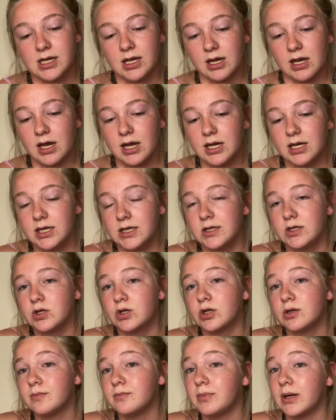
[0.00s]
I
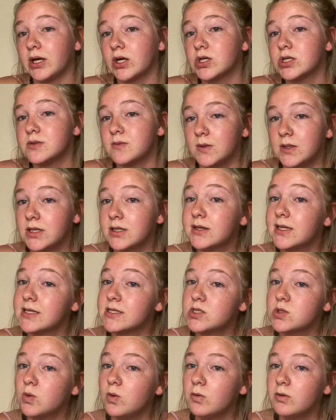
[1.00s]
couldn't bear to be in that
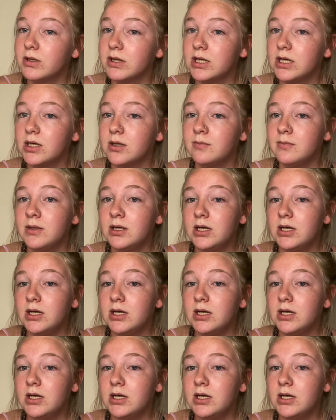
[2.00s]
school with him.